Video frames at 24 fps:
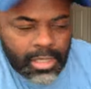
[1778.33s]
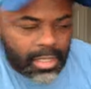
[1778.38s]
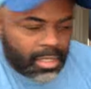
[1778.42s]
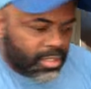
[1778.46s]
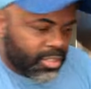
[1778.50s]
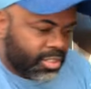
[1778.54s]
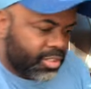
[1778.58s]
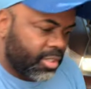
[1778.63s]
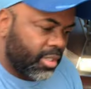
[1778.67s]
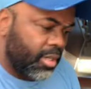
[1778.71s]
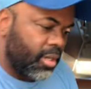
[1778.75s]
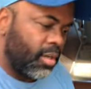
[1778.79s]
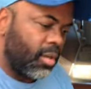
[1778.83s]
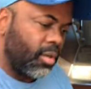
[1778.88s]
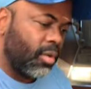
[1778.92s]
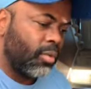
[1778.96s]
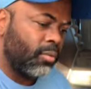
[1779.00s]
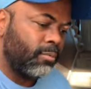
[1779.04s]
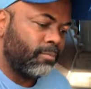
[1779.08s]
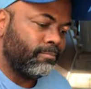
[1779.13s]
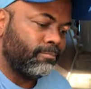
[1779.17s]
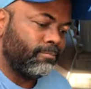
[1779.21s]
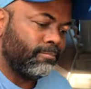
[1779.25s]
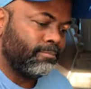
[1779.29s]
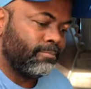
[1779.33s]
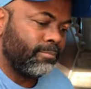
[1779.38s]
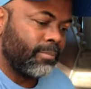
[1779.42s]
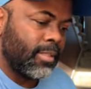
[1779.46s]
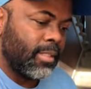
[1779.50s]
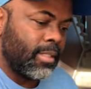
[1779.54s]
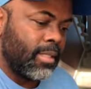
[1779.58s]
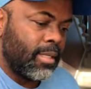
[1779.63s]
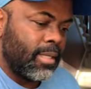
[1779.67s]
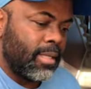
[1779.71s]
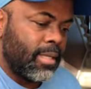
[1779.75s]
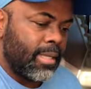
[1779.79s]
So
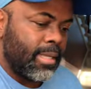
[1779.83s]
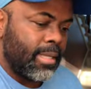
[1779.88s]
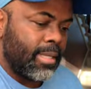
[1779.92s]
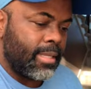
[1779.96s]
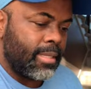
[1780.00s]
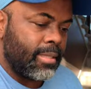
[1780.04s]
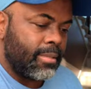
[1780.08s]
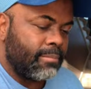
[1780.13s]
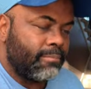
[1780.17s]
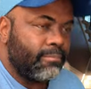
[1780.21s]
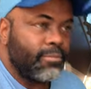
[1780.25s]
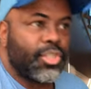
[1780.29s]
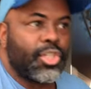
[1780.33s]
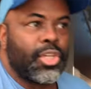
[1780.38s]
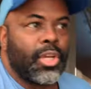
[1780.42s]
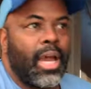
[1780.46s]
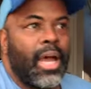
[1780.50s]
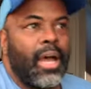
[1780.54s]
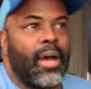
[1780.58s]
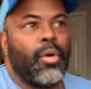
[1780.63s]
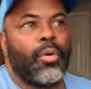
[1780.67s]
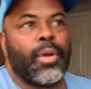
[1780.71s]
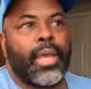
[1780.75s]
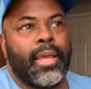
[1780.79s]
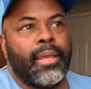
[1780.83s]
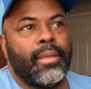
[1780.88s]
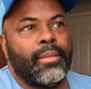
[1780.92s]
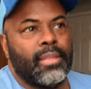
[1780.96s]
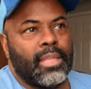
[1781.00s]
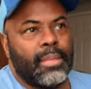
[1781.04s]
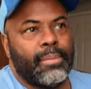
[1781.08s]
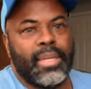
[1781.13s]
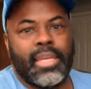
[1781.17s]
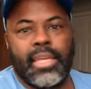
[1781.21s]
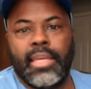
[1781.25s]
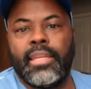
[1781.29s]
okay,
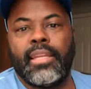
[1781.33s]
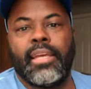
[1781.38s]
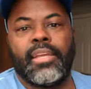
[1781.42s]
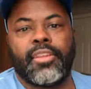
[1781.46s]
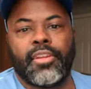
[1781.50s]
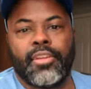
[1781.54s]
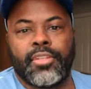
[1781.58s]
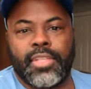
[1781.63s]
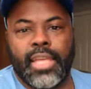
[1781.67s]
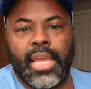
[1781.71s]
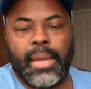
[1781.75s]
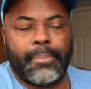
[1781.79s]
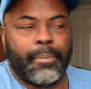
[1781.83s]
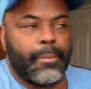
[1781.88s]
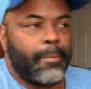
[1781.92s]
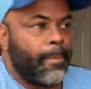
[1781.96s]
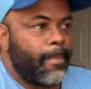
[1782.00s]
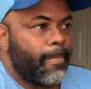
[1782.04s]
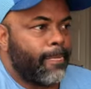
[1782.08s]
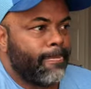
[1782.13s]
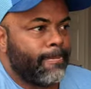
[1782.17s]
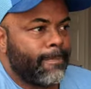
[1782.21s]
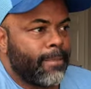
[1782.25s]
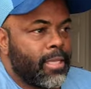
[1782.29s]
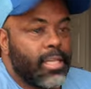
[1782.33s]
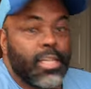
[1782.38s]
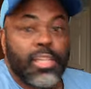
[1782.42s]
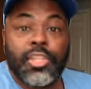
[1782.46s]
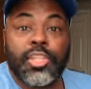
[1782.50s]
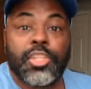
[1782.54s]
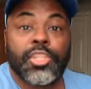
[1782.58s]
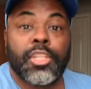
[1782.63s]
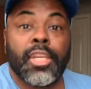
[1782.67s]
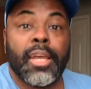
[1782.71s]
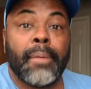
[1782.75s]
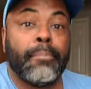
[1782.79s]
let me give you another example.
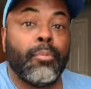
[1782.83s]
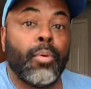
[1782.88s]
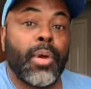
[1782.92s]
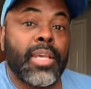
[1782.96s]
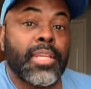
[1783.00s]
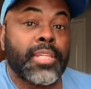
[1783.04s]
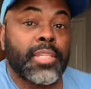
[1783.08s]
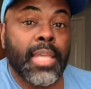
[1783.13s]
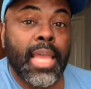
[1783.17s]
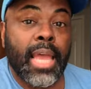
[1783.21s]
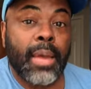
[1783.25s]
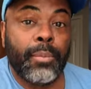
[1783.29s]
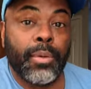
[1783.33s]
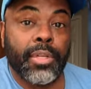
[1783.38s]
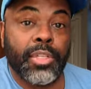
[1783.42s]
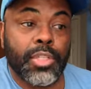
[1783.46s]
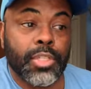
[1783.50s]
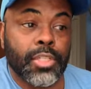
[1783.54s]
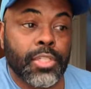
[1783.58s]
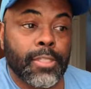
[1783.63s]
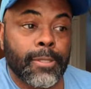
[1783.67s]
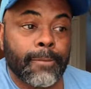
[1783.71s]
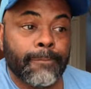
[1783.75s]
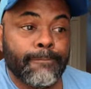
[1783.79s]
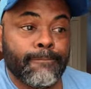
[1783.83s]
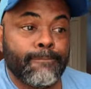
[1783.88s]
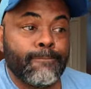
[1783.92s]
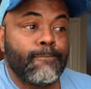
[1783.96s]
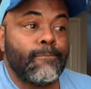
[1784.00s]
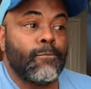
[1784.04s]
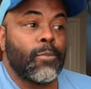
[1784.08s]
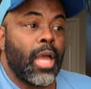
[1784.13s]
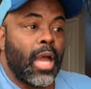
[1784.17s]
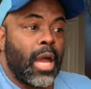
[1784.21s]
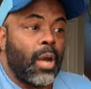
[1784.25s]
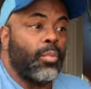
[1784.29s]
Subway sandwiches.
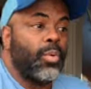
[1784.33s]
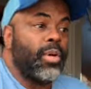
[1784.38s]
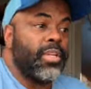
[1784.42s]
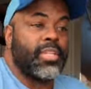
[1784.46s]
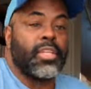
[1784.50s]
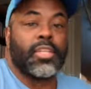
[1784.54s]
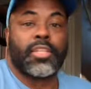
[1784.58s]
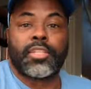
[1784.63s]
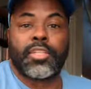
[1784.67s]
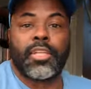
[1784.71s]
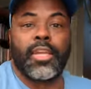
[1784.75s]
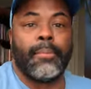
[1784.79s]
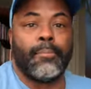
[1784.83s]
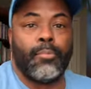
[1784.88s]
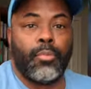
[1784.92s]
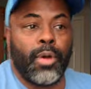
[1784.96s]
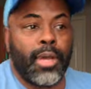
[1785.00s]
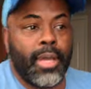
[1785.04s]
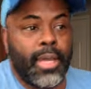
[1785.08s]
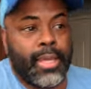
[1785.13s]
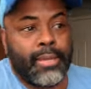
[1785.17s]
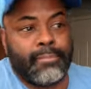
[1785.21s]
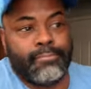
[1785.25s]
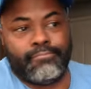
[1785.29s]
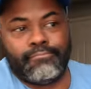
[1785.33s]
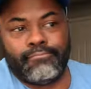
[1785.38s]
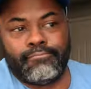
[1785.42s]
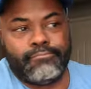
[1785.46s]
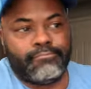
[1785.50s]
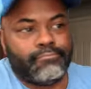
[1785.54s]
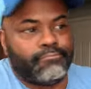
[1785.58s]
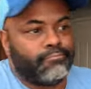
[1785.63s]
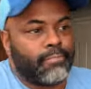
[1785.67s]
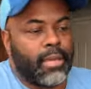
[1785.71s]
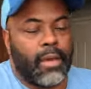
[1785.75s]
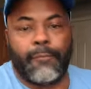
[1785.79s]
I went to Subway
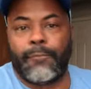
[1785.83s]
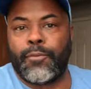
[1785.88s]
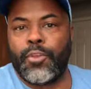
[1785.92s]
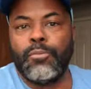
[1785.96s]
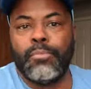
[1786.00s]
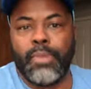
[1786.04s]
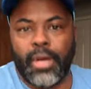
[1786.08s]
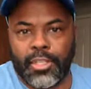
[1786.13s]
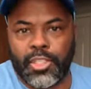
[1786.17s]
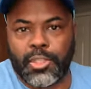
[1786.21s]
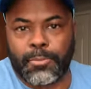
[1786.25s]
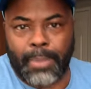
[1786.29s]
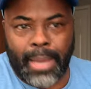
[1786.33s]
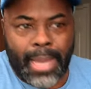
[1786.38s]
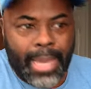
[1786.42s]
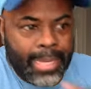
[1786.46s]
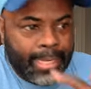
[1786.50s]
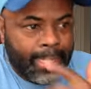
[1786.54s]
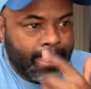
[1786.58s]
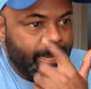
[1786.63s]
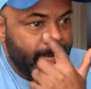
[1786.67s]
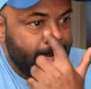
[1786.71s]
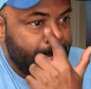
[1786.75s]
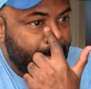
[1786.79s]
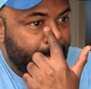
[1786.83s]
a few months back,